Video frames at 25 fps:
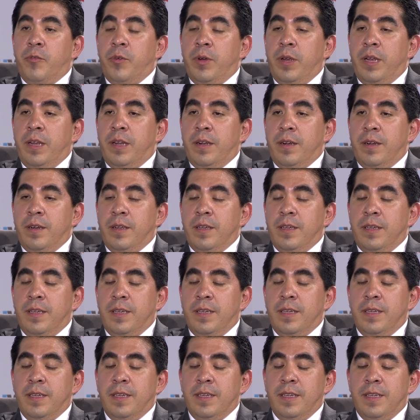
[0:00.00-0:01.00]
and
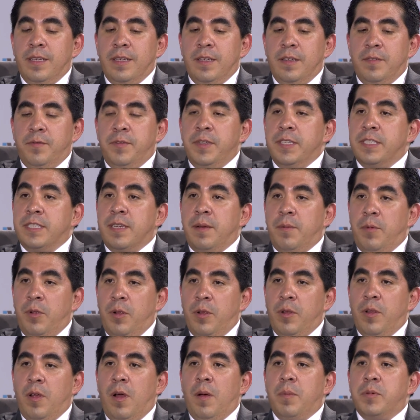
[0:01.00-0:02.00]
uh,
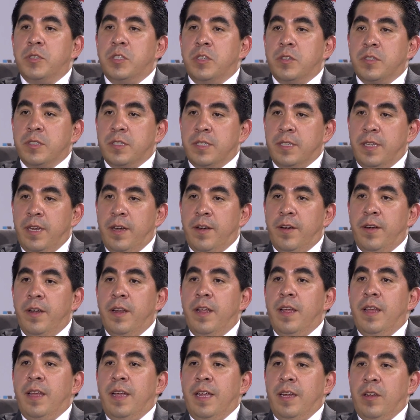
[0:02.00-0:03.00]
feasible options there
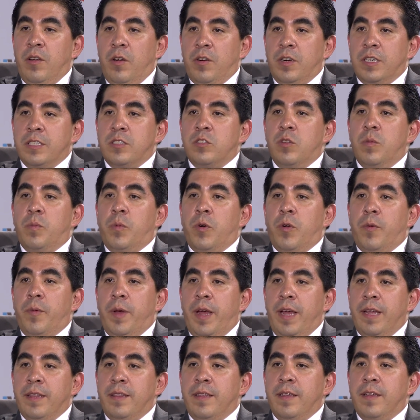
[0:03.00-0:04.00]
in order to
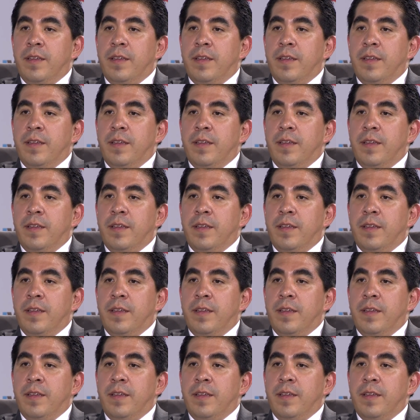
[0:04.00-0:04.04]
provide